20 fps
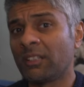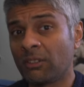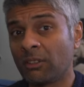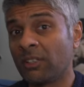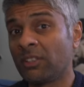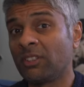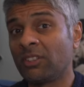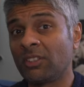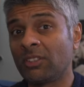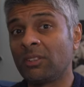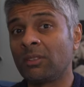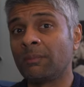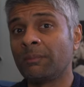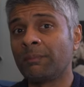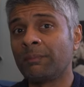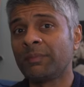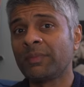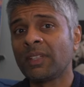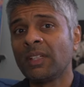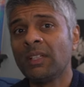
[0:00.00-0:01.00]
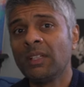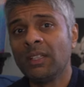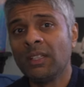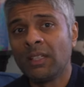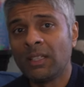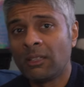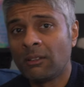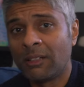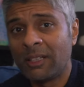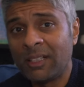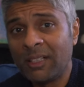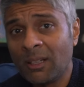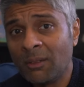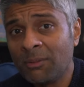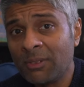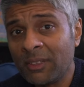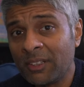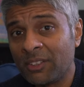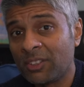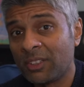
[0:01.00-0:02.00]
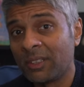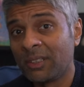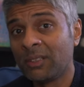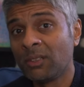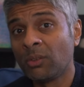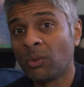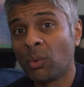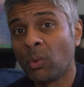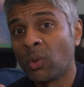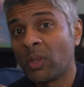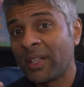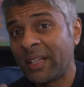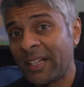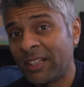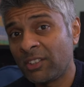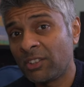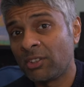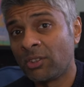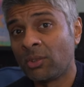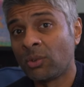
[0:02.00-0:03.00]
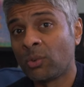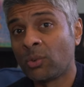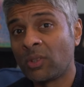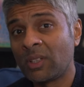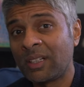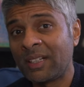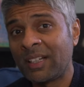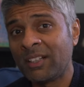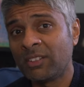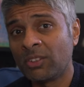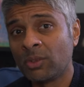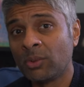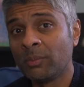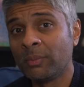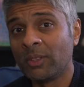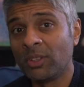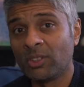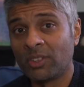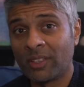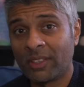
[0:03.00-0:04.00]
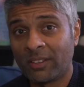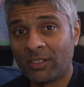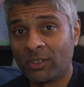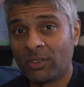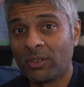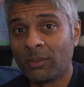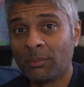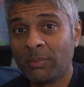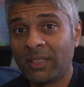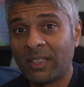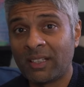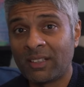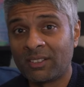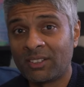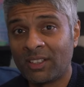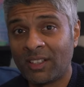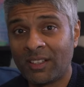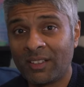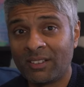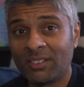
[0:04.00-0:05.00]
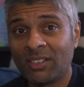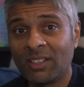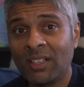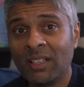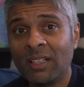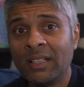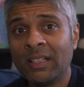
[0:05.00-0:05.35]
criticism. Now, I love listening to orchestral classical music through the PX8.